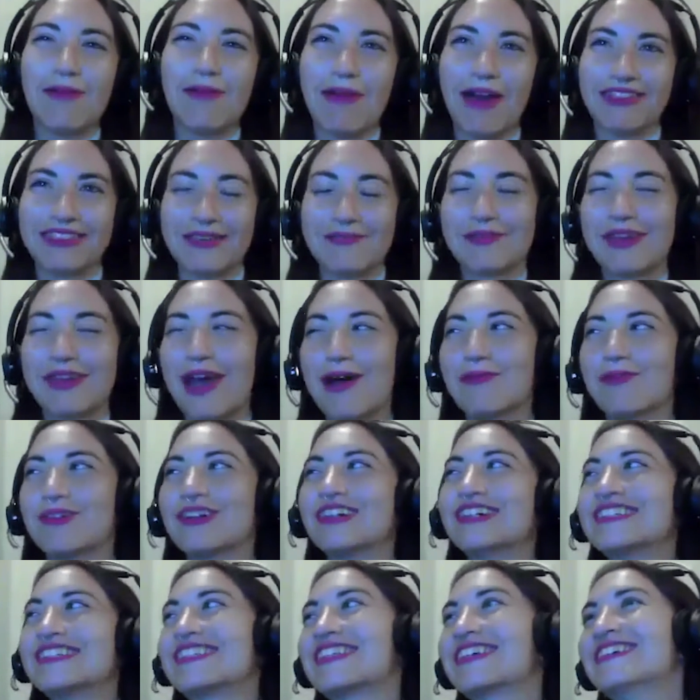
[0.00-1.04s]
How about them
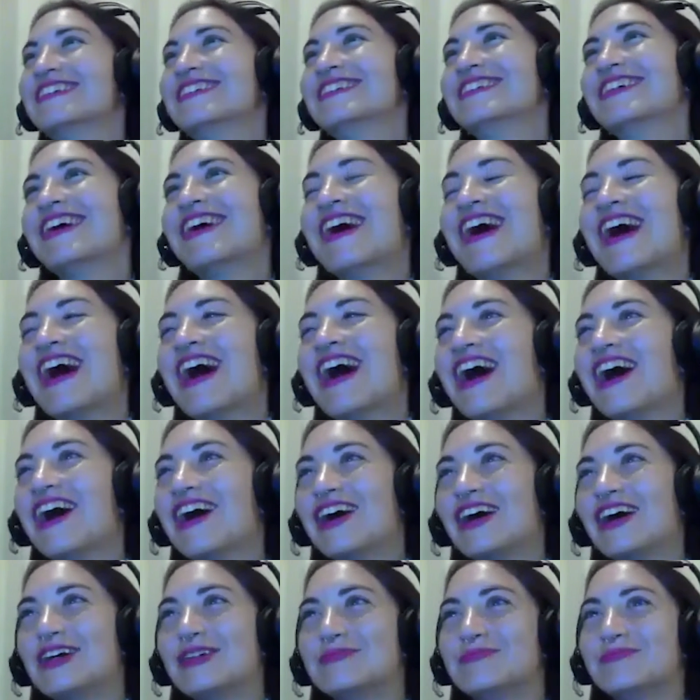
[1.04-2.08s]
cowboys? Um,
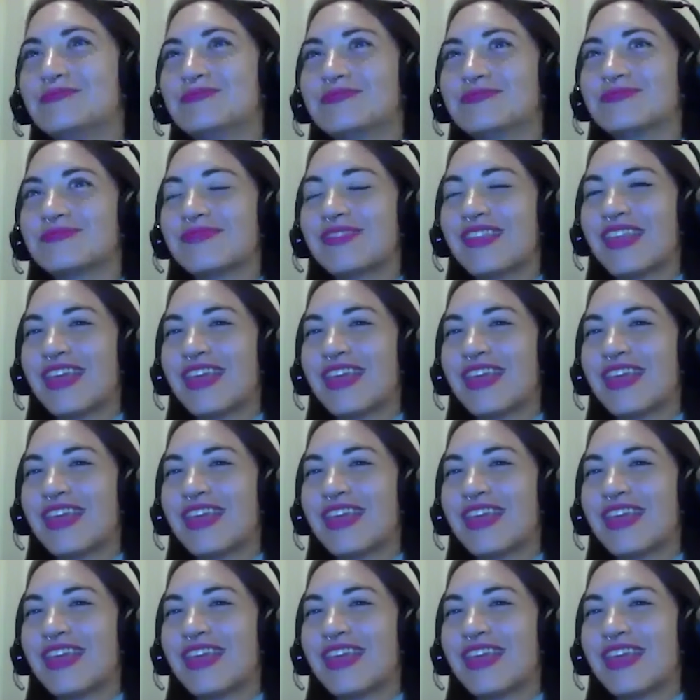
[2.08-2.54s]
yeah.